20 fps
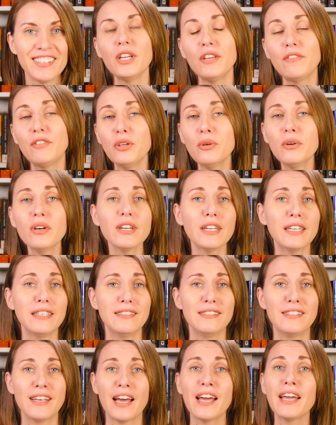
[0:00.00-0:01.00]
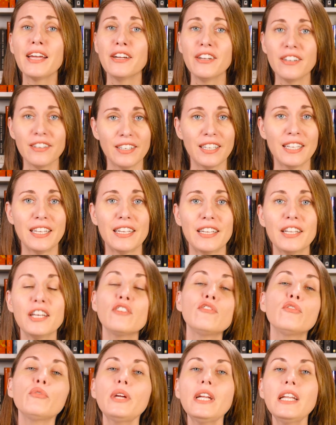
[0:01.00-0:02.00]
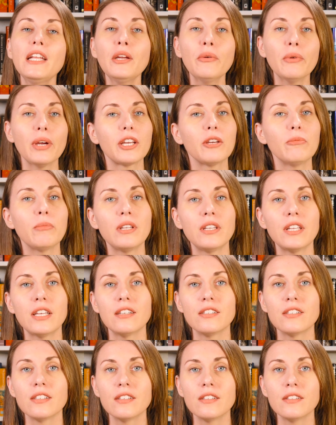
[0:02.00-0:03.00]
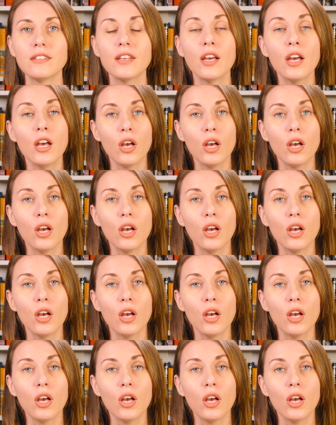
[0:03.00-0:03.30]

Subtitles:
If you're in dire need of reading recommendations,